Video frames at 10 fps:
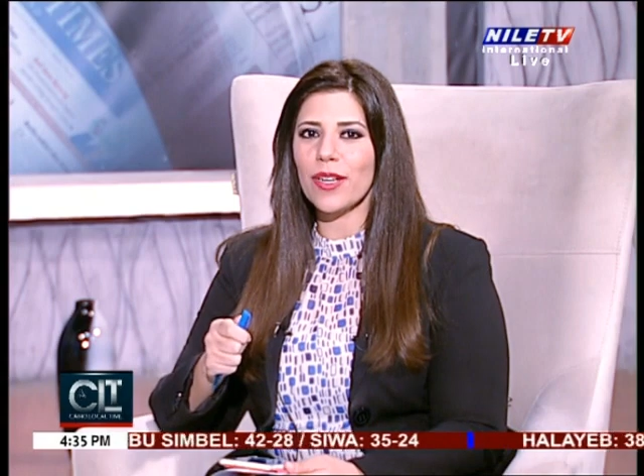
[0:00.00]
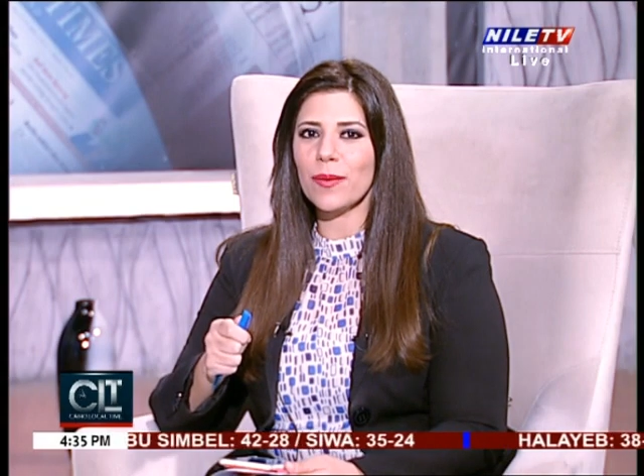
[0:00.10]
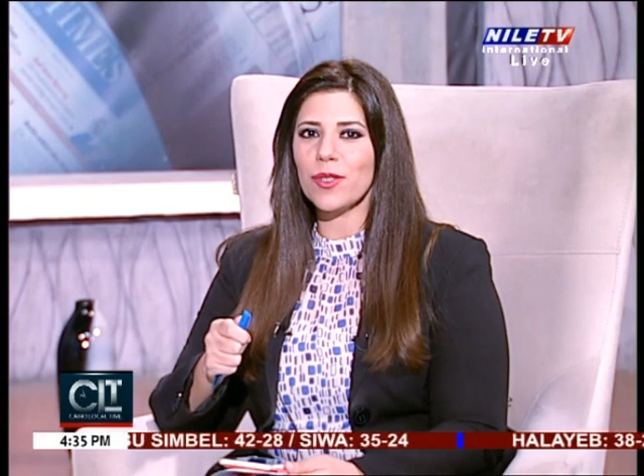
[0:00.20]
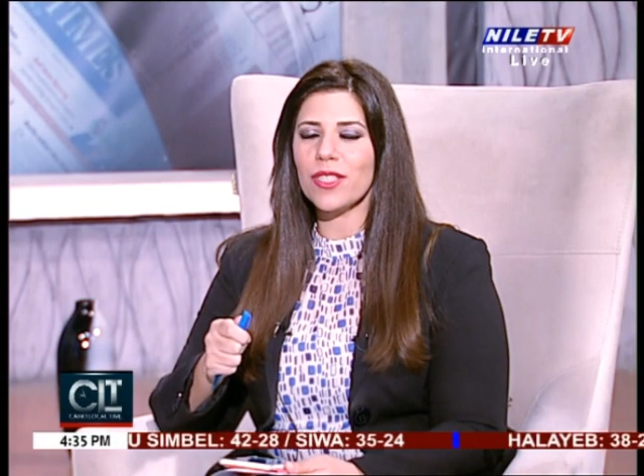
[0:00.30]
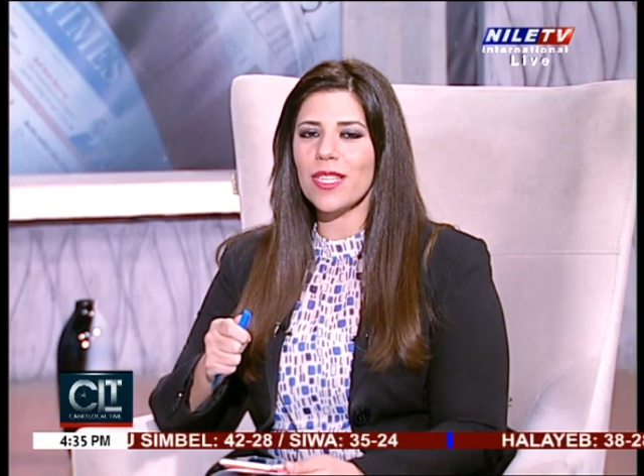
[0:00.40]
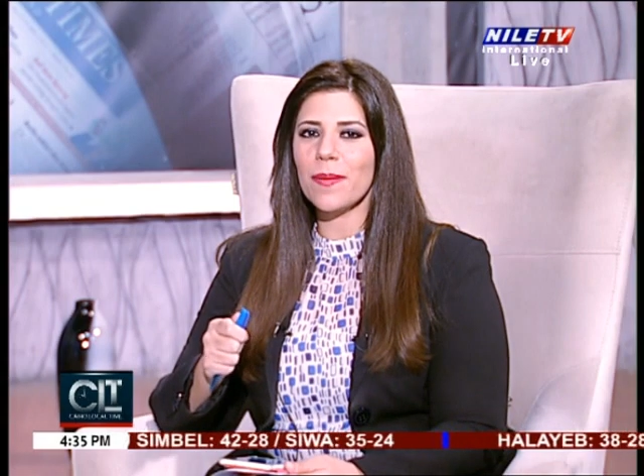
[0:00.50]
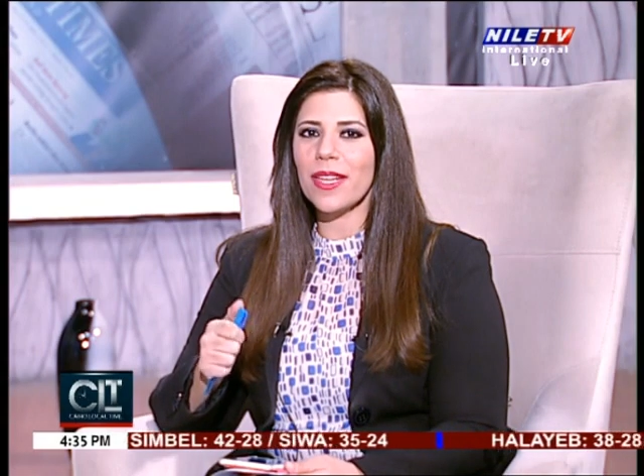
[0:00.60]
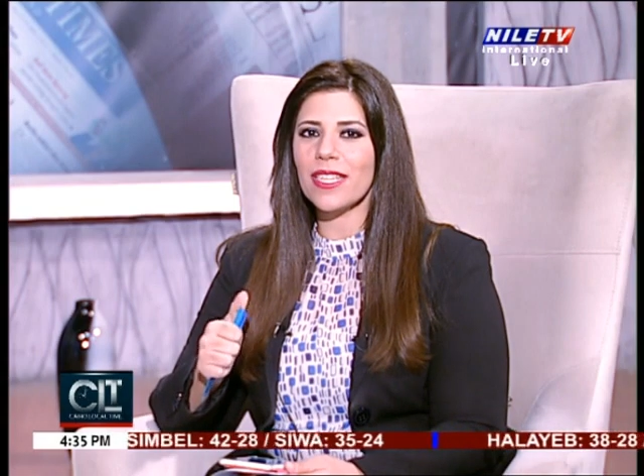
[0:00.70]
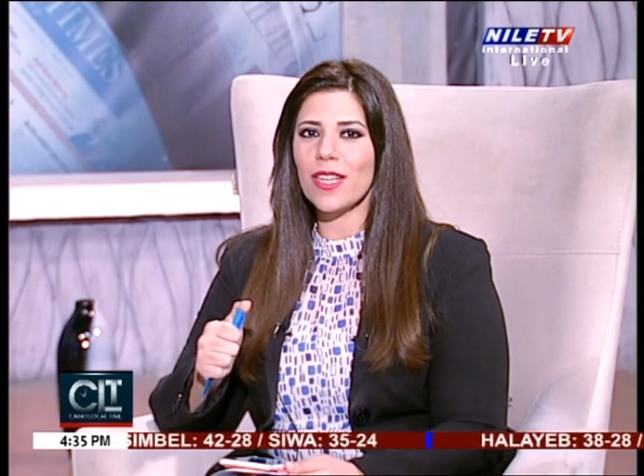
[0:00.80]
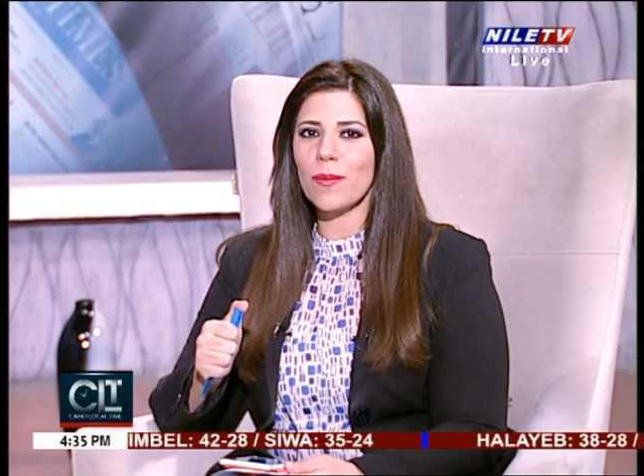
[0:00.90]
Grand
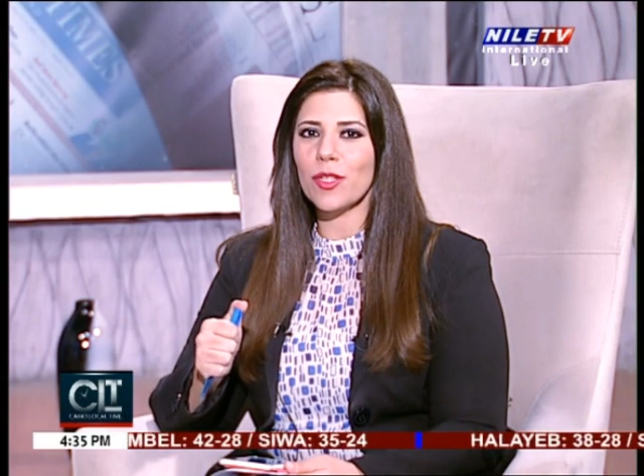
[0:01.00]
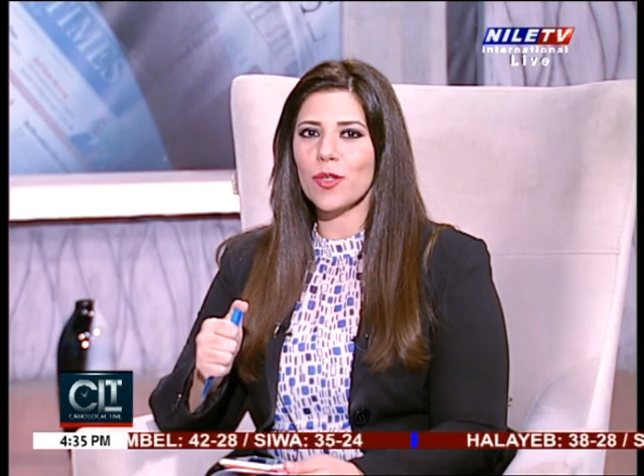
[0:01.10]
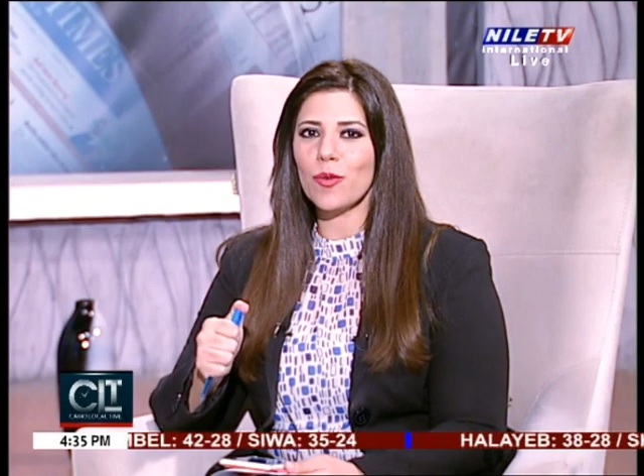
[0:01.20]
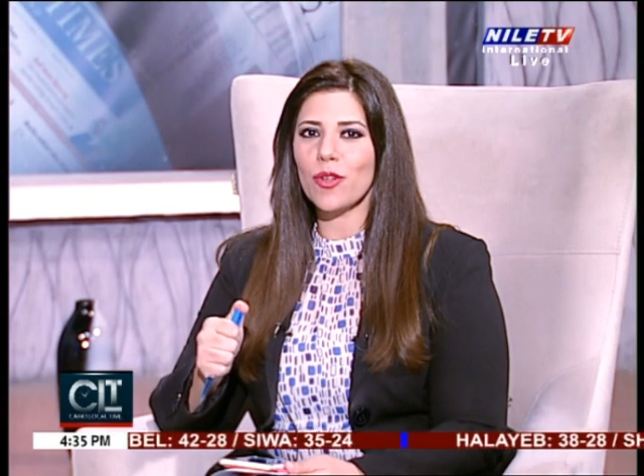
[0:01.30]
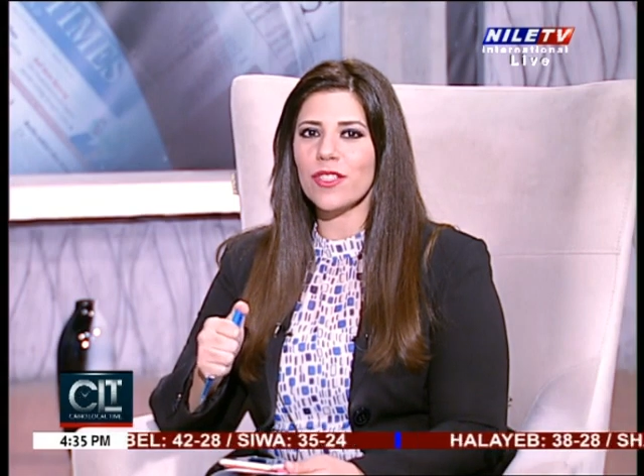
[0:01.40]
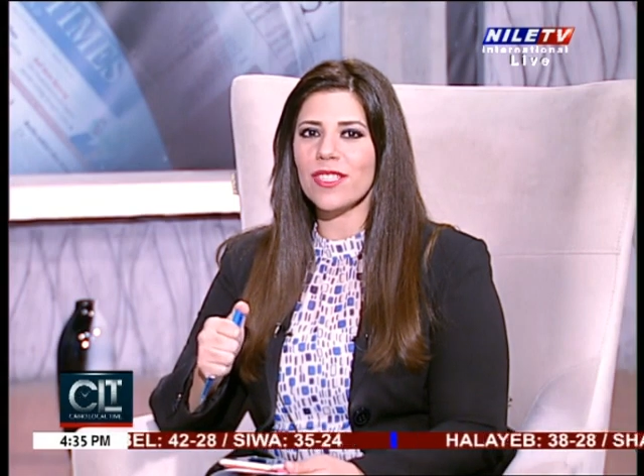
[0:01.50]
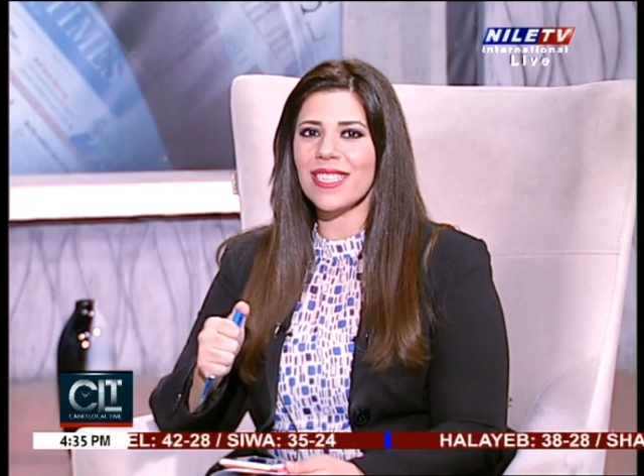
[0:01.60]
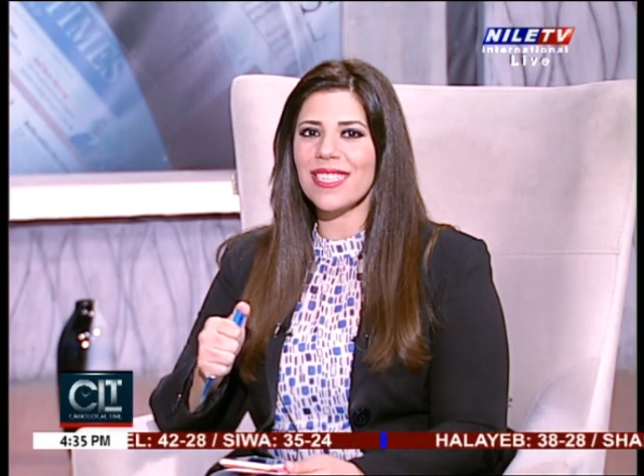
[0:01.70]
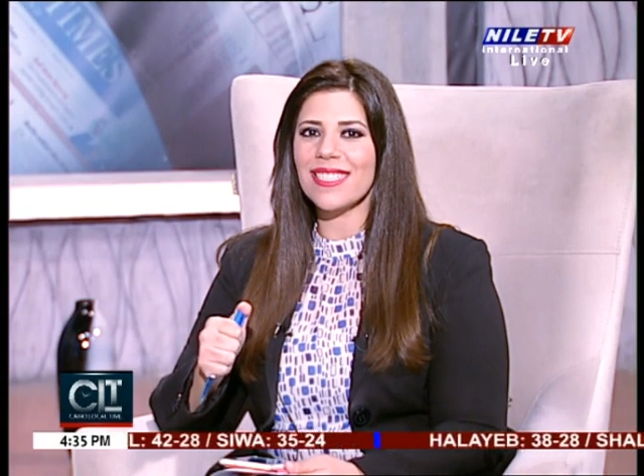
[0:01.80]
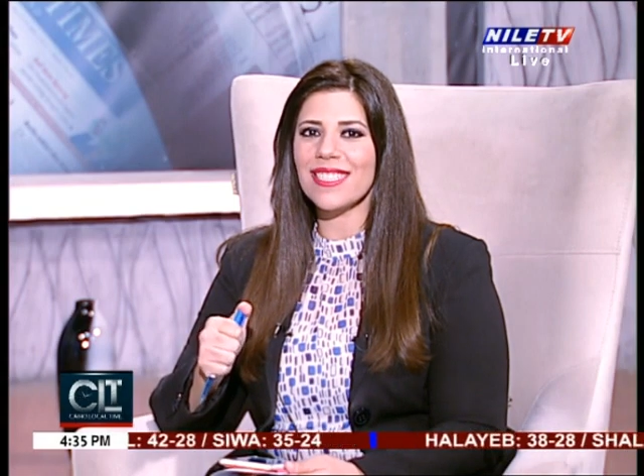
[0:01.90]
Museum, that and much more on
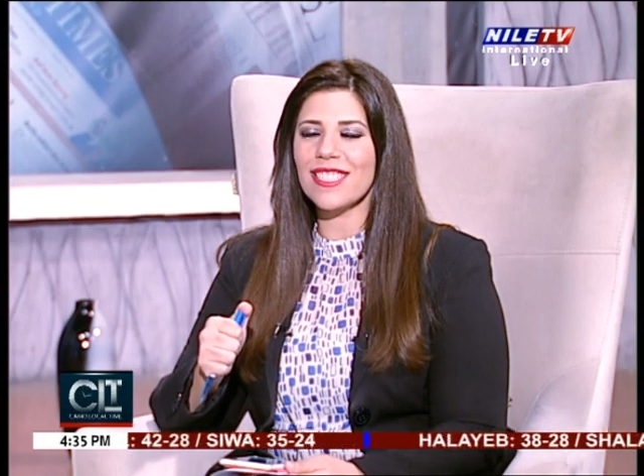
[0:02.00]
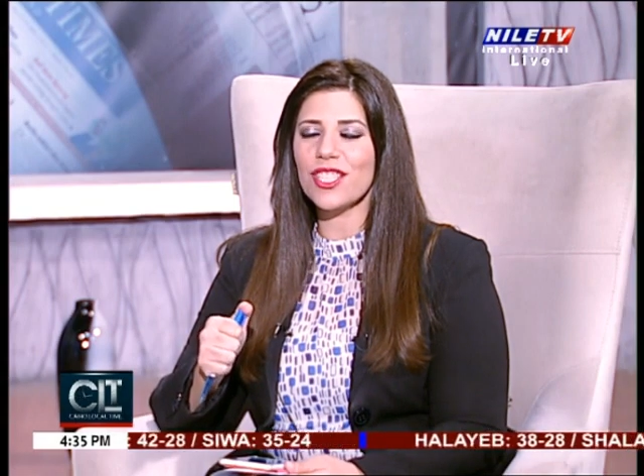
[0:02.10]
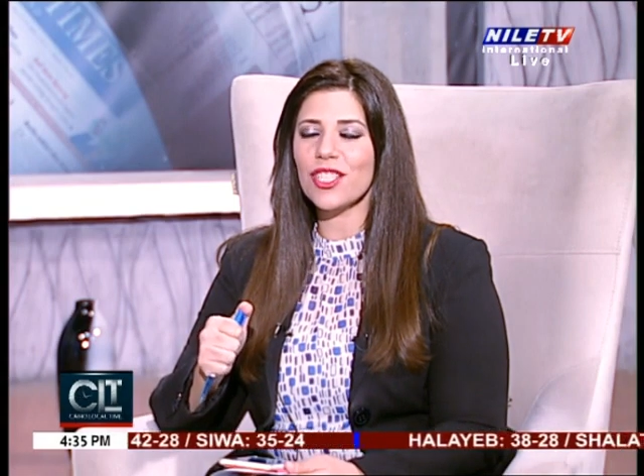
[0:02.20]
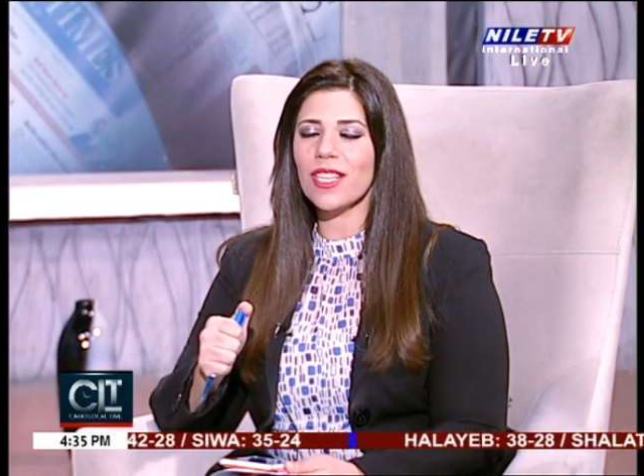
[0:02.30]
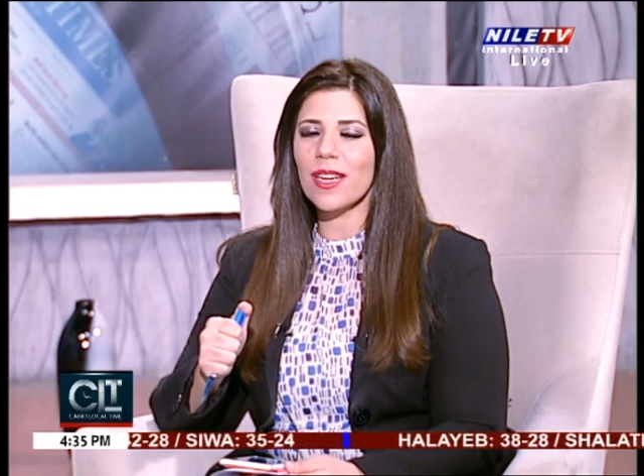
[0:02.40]
today's edition.